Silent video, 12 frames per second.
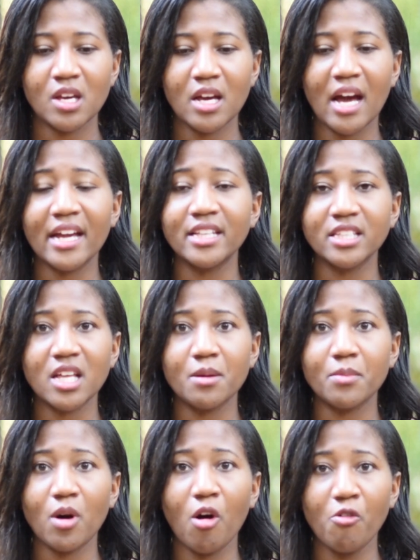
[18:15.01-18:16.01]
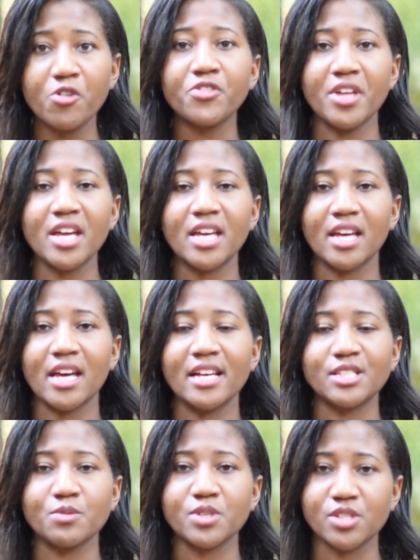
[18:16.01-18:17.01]
I ended up overthinking
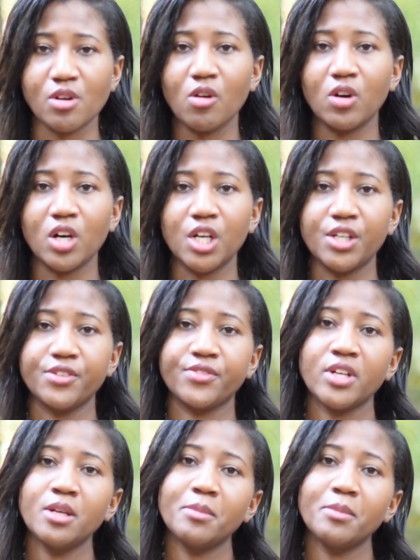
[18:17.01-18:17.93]
as a result of